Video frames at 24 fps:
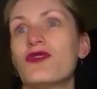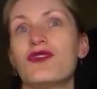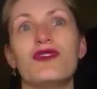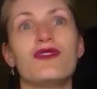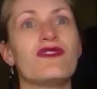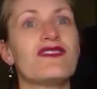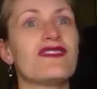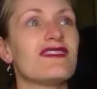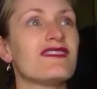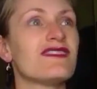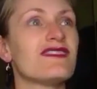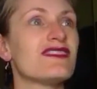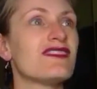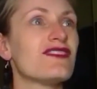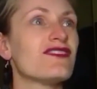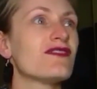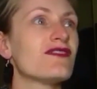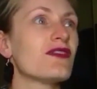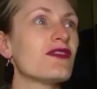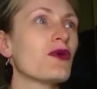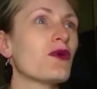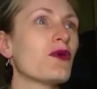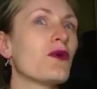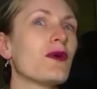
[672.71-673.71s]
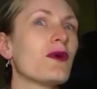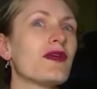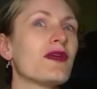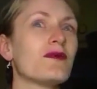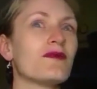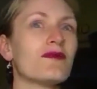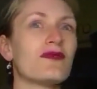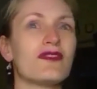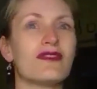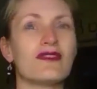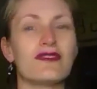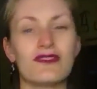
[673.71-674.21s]
using different
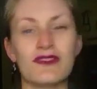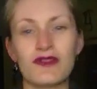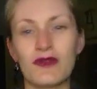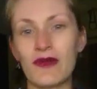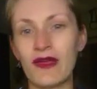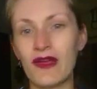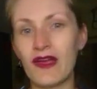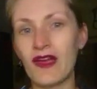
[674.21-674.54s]
equipment,